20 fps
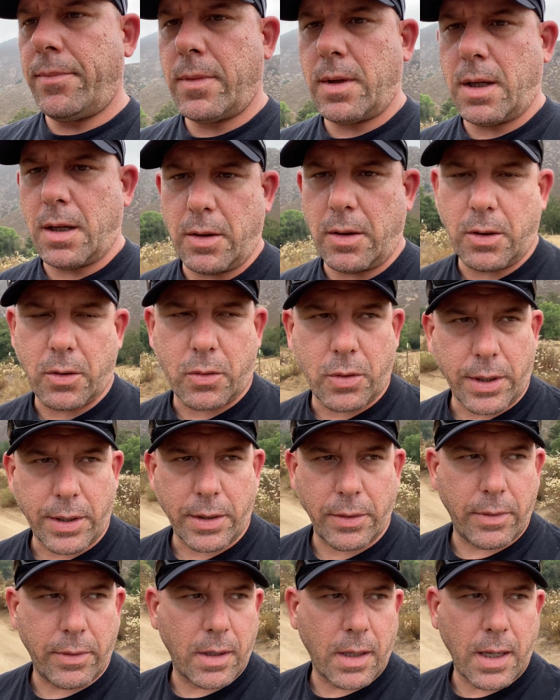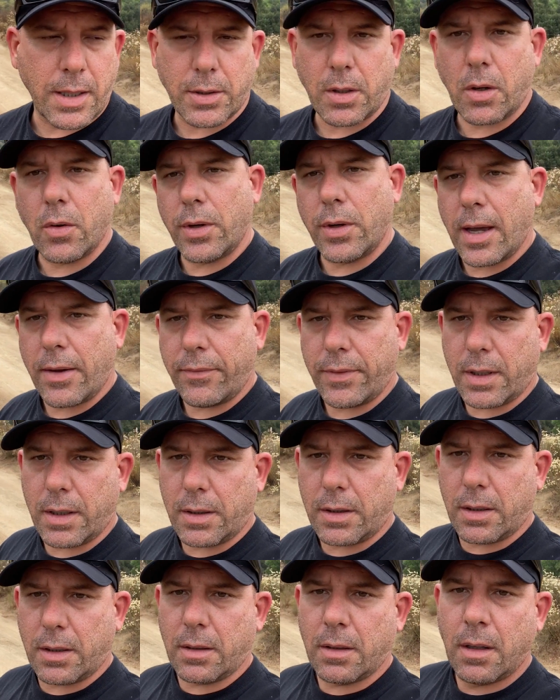you know, you quickly realize, oh, you have to
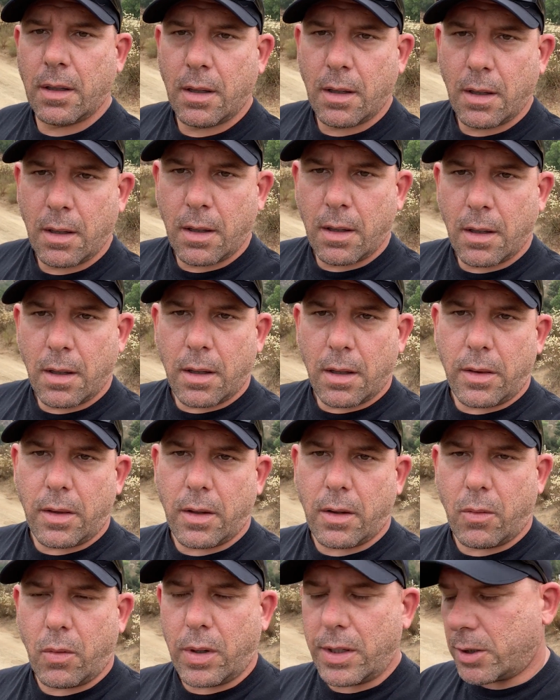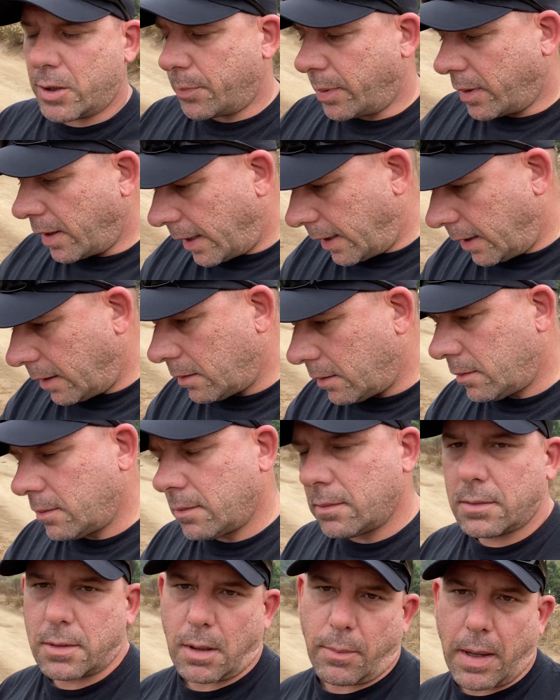get the winch plate
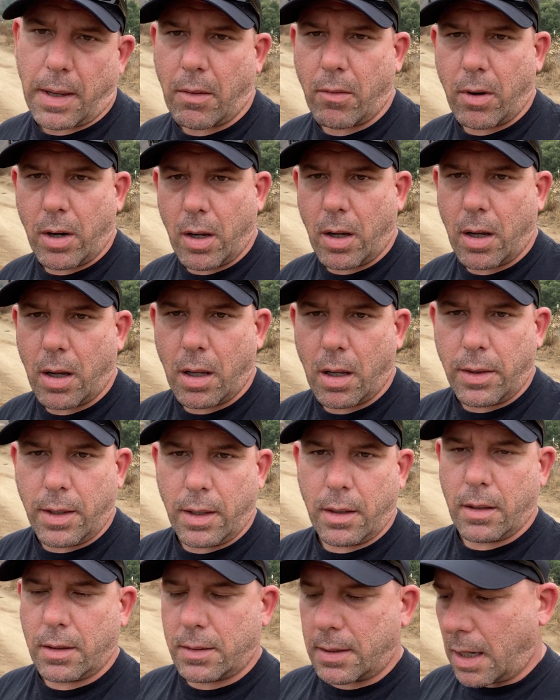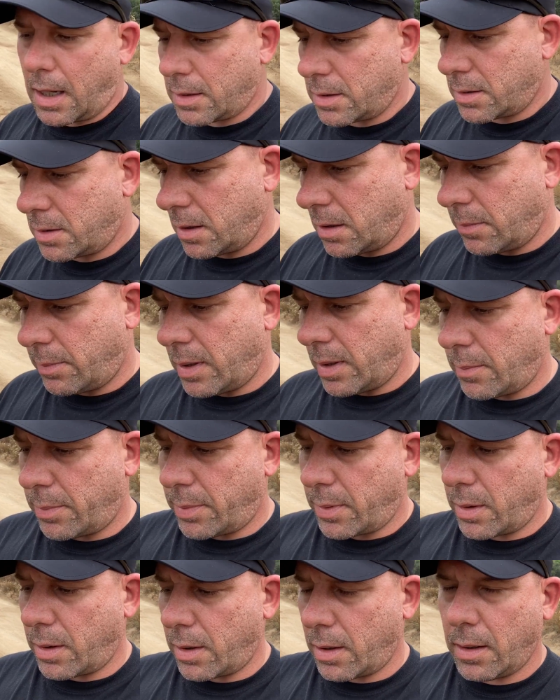to mount it on. It attaches to the
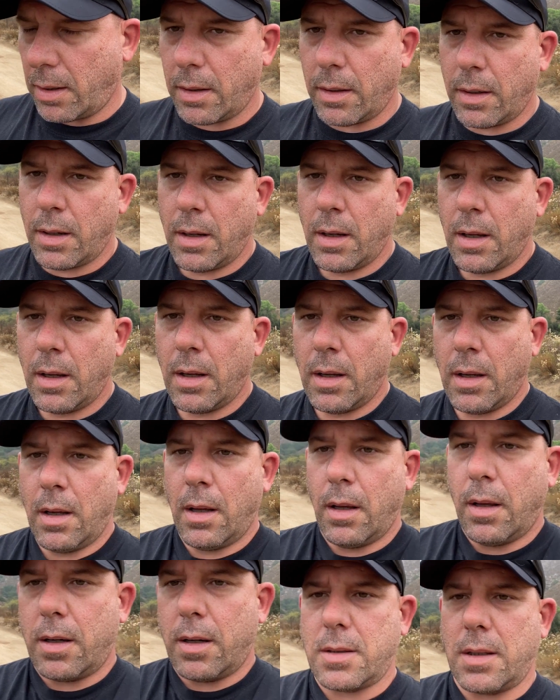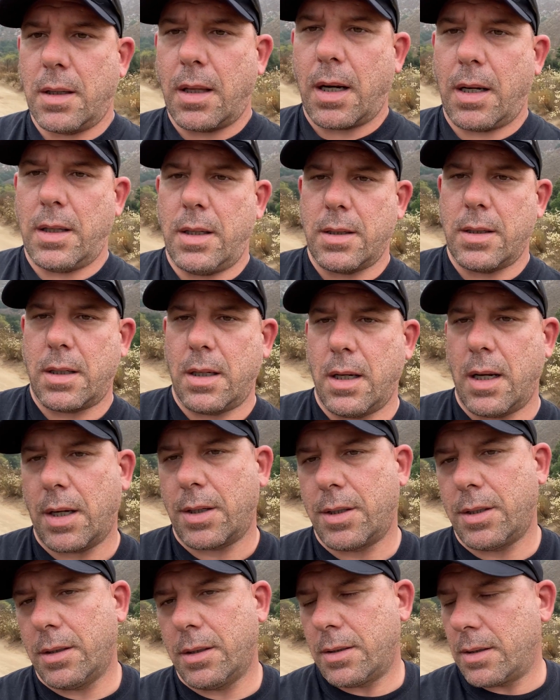bumper, and there's a lot of
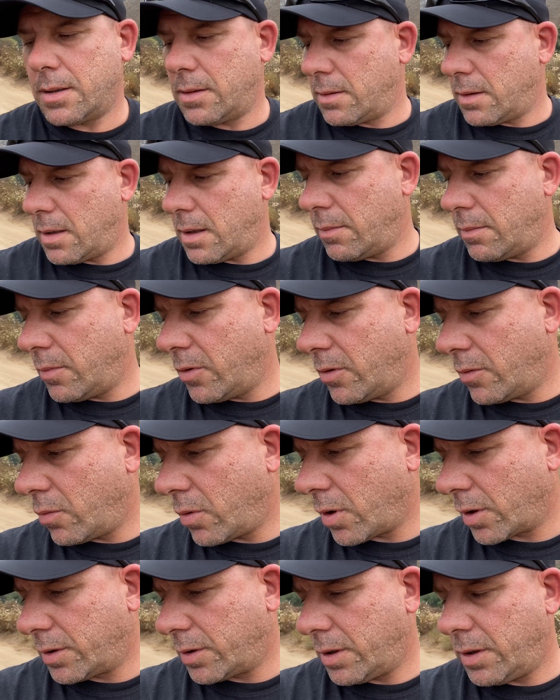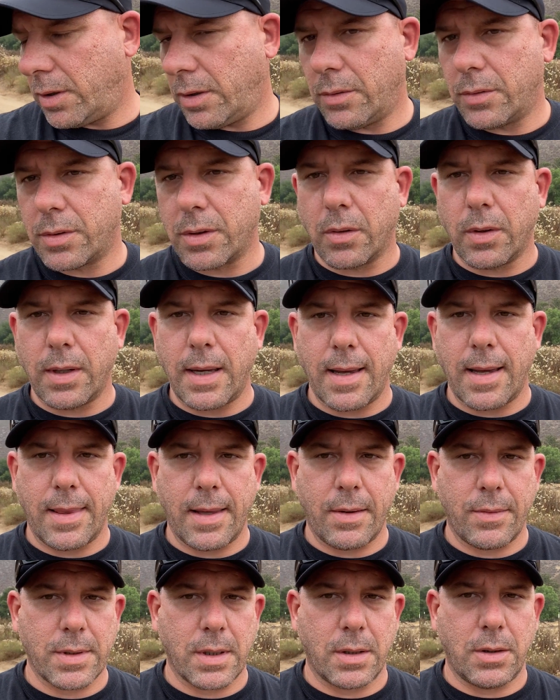disconnections and work to do. So yeah,
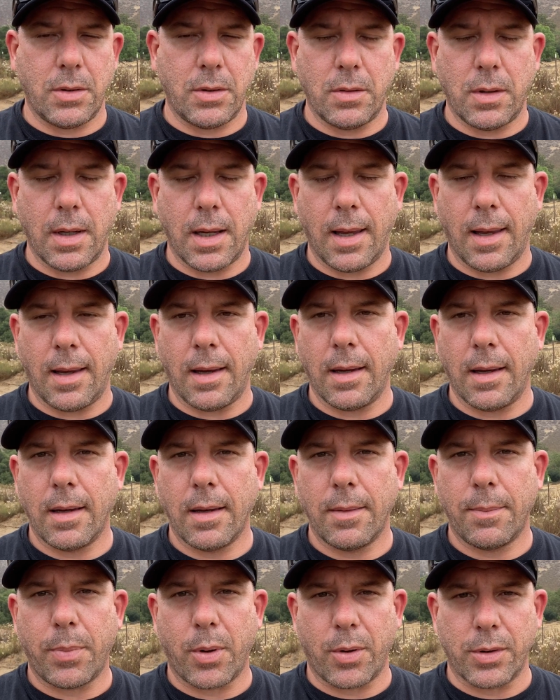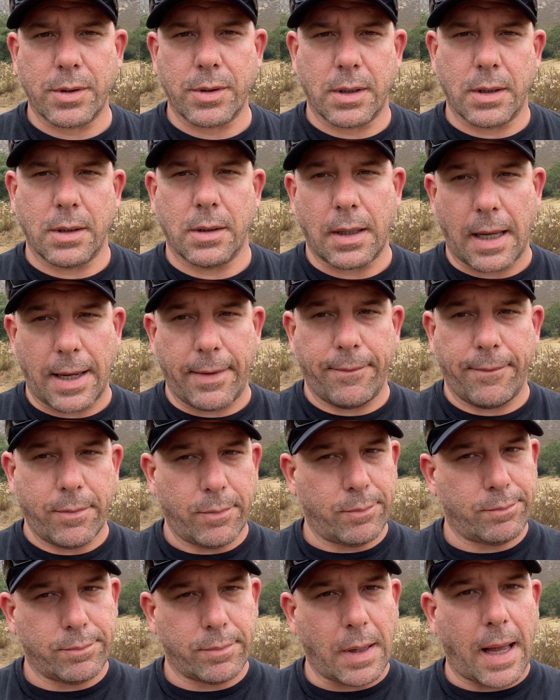that was a 2-day personal.
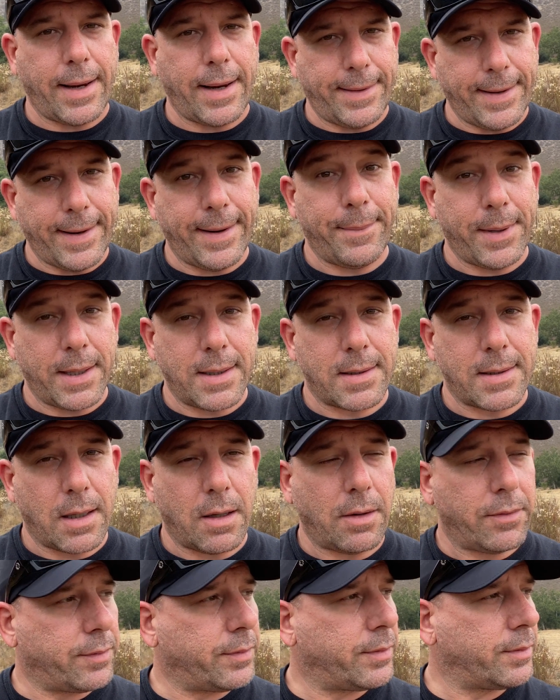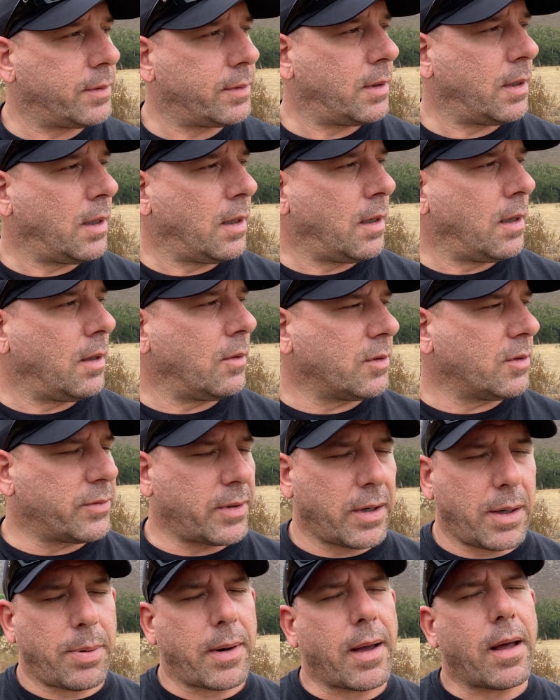I did it myself. I was
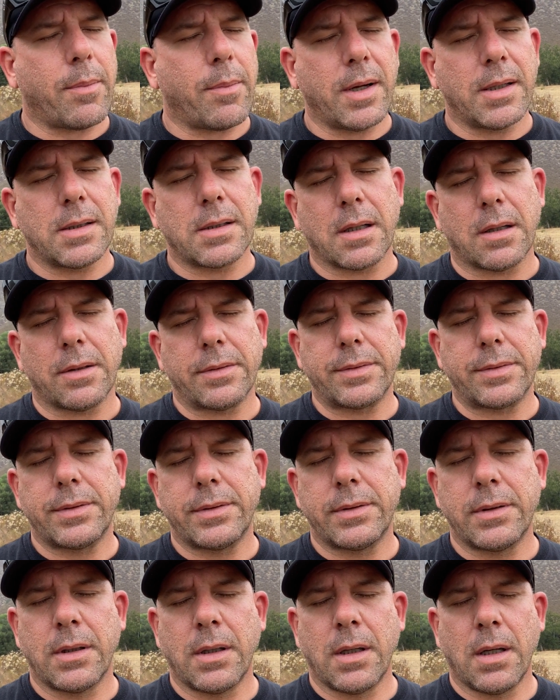very proud of myself.